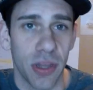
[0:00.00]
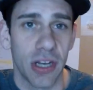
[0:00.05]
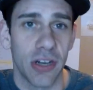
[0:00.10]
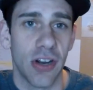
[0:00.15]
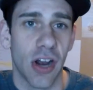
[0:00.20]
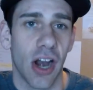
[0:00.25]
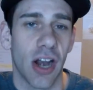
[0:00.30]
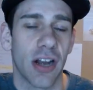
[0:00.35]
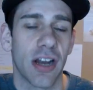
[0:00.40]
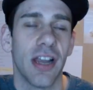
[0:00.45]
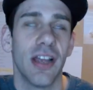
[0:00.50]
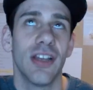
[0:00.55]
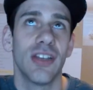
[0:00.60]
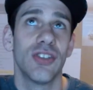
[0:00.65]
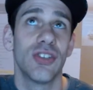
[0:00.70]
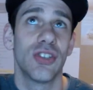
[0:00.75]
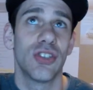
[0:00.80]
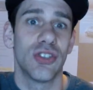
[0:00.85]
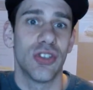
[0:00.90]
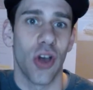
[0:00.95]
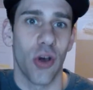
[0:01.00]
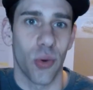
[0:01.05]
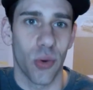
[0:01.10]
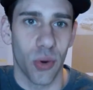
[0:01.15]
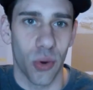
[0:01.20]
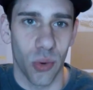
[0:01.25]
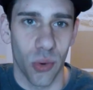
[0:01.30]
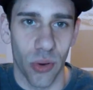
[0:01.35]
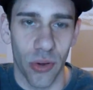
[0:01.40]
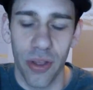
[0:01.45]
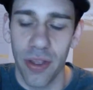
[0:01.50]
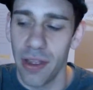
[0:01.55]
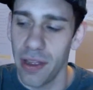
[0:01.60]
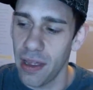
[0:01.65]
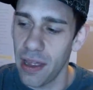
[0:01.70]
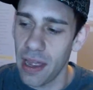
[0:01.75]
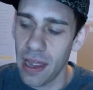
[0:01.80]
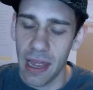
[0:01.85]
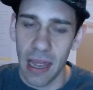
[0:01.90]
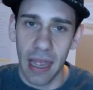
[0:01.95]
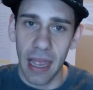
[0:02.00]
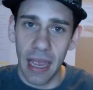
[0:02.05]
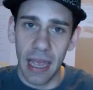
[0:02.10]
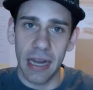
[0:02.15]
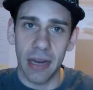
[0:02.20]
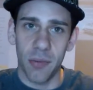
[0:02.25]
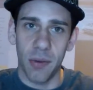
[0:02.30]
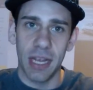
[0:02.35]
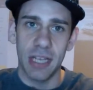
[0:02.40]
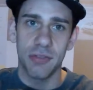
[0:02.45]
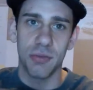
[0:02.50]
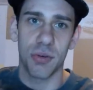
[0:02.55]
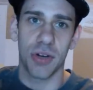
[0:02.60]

in the dark. So cool. Anyways,